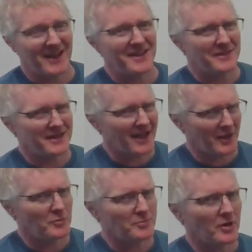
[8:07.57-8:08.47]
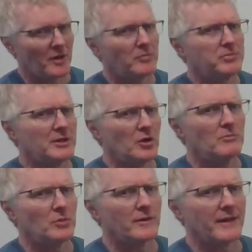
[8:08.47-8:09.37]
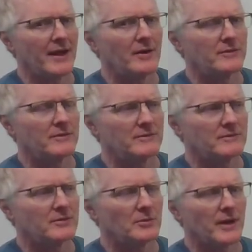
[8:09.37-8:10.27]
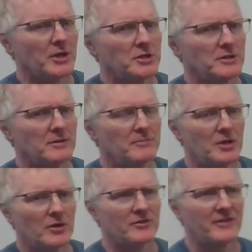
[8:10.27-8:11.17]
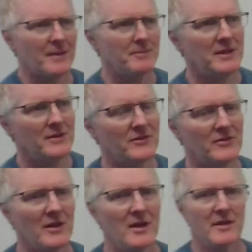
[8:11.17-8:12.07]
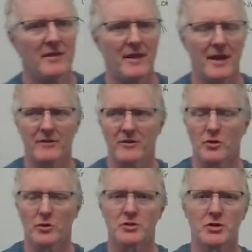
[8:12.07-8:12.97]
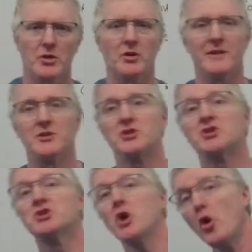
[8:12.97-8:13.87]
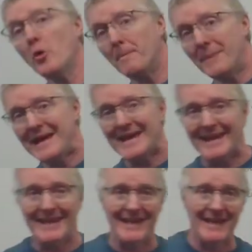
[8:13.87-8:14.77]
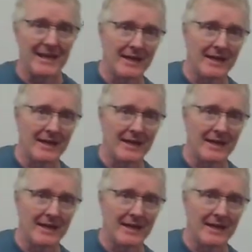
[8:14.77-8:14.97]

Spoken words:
I think I would probably go more that direction, because that means that your circle is so big